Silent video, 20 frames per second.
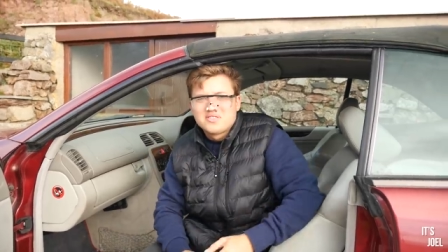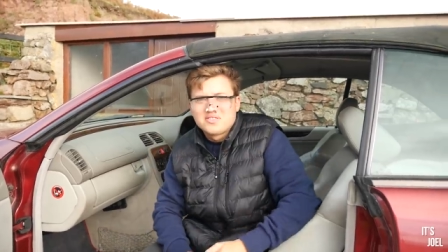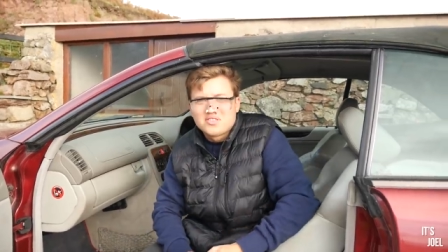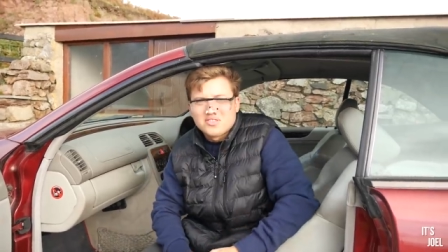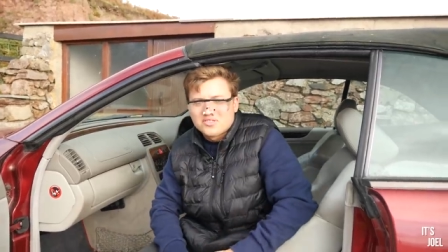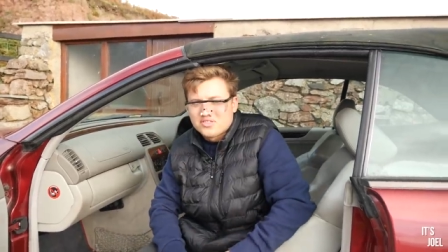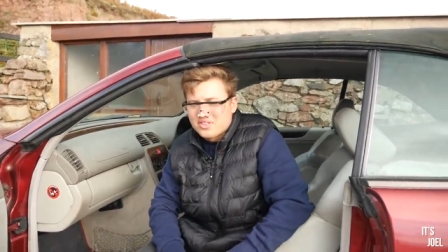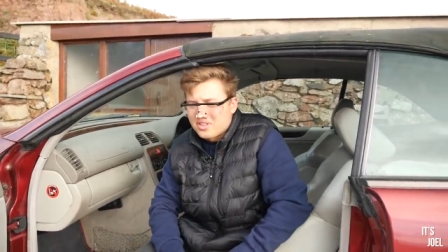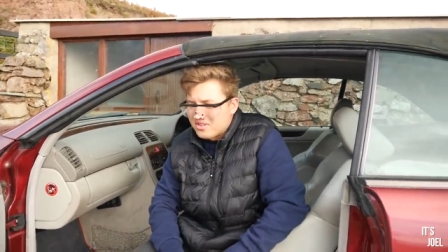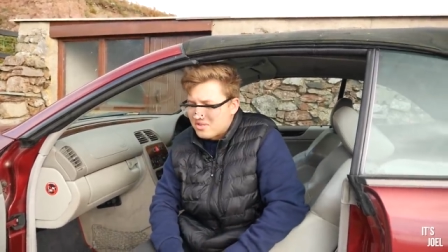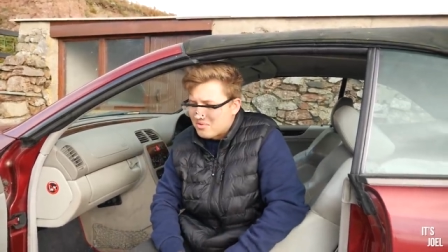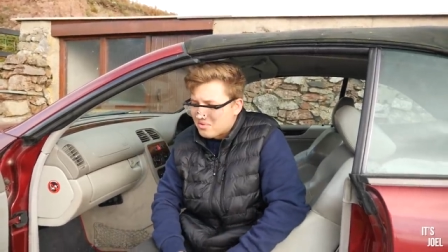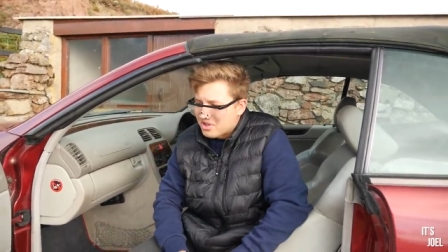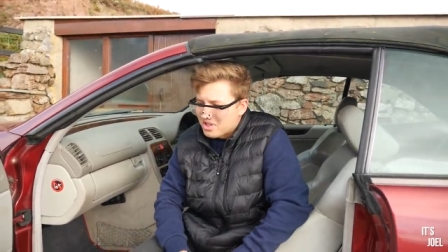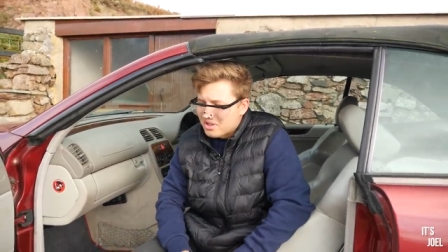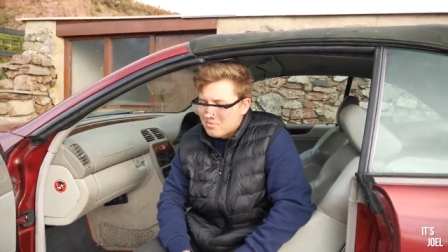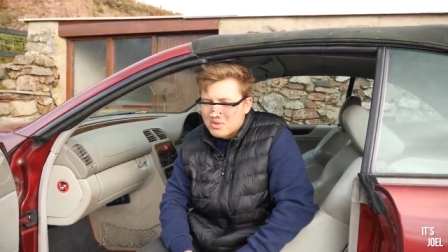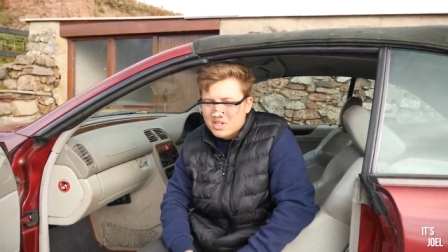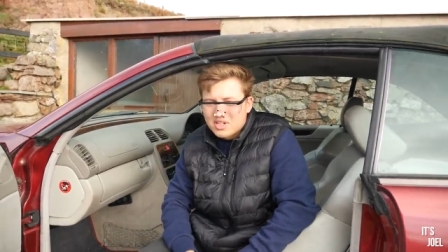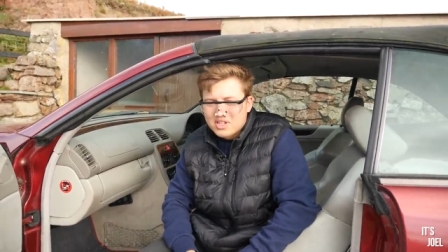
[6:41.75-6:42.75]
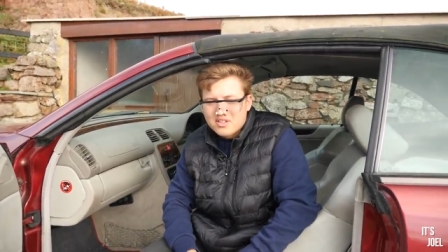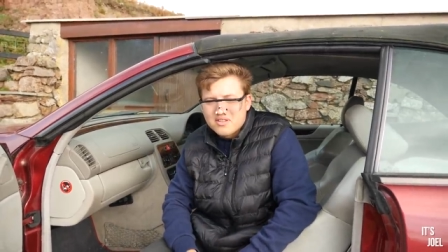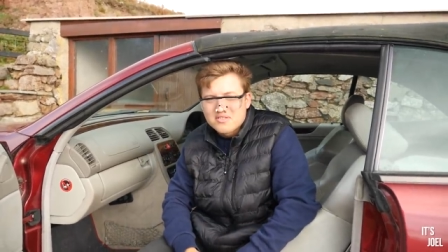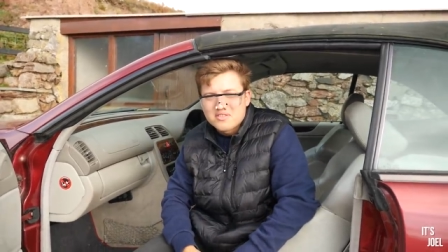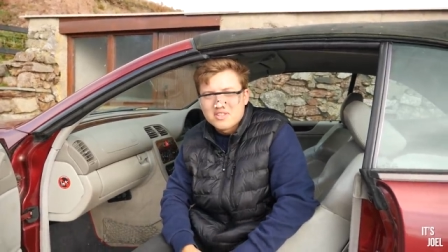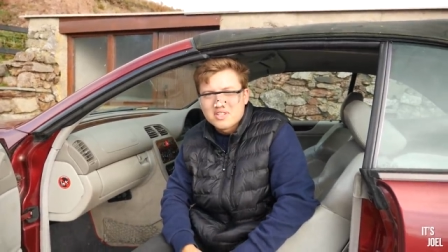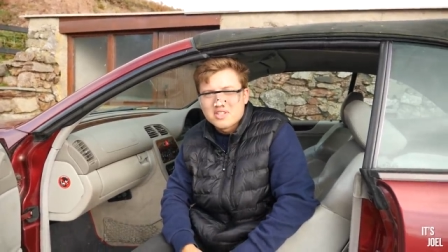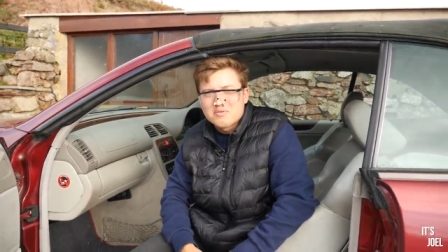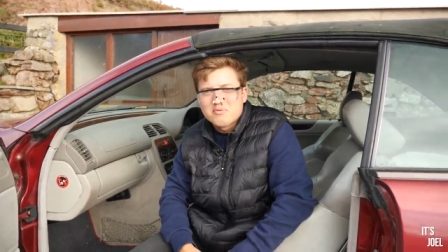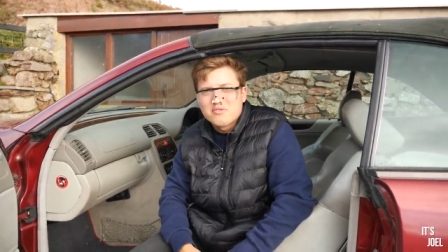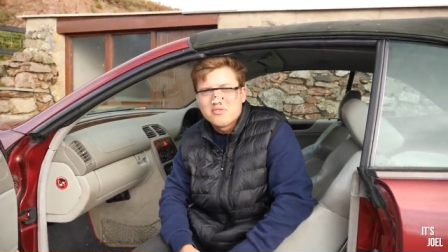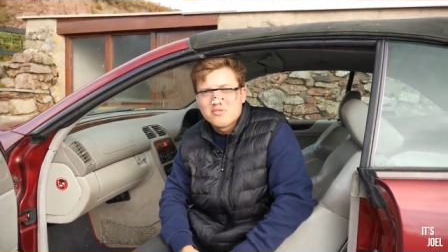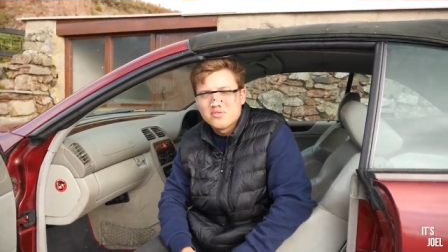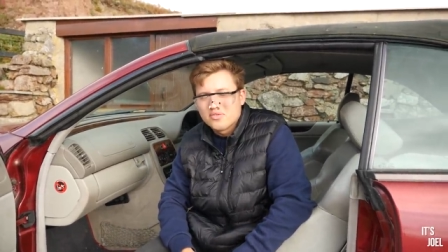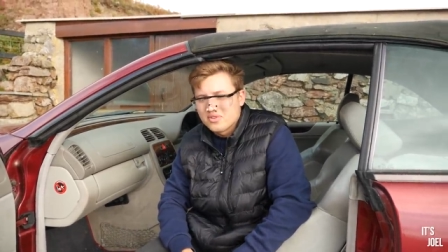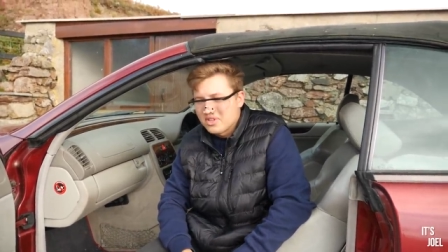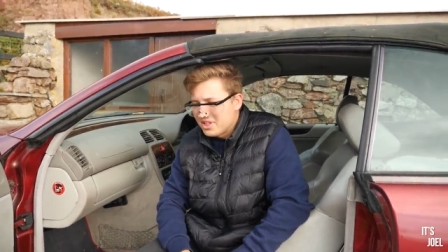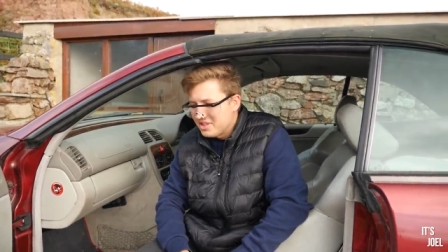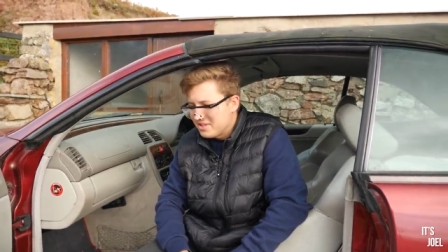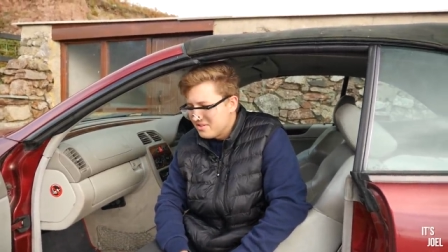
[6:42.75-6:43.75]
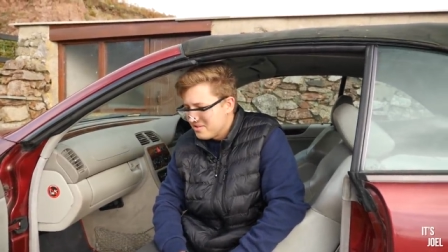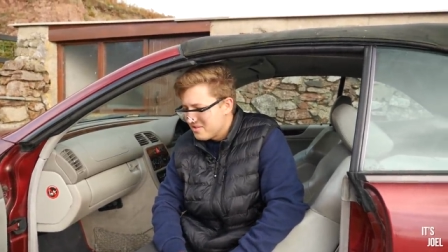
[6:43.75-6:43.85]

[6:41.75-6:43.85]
God knows what they were using this before they